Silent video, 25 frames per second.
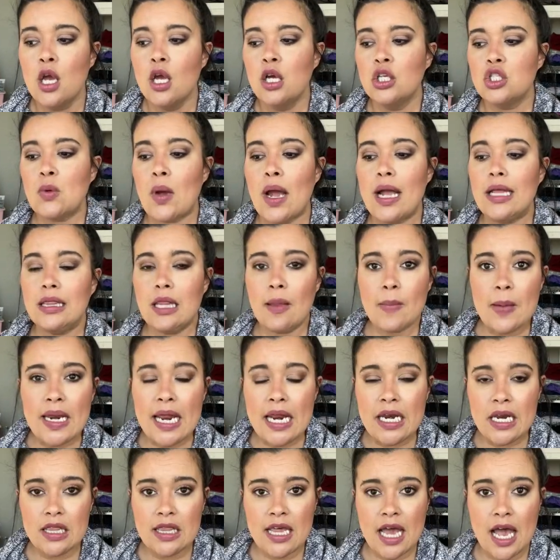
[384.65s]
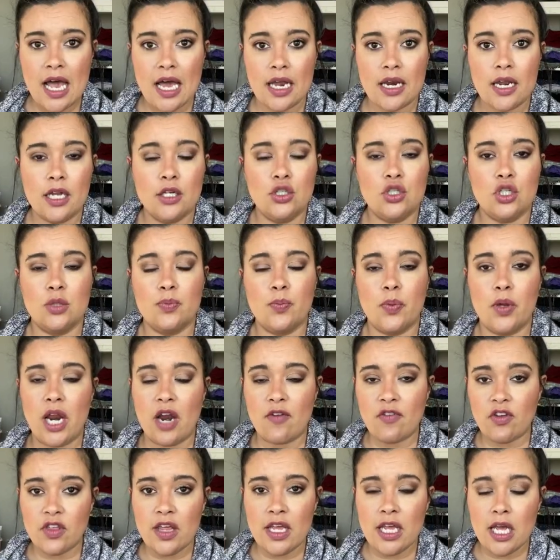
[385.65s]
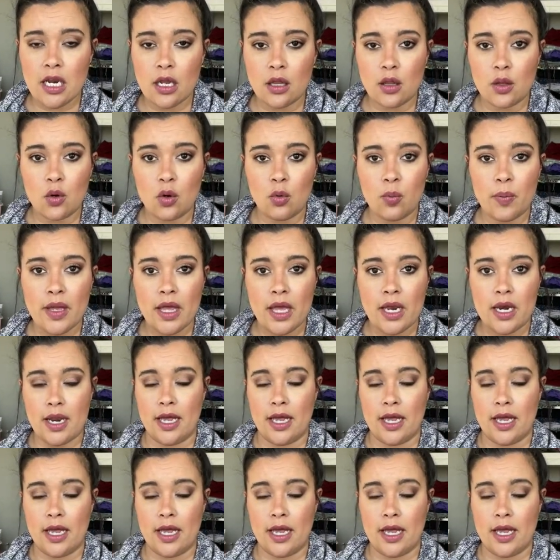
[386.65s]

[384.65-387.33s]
So I eliminated that and just put everything in a little bin,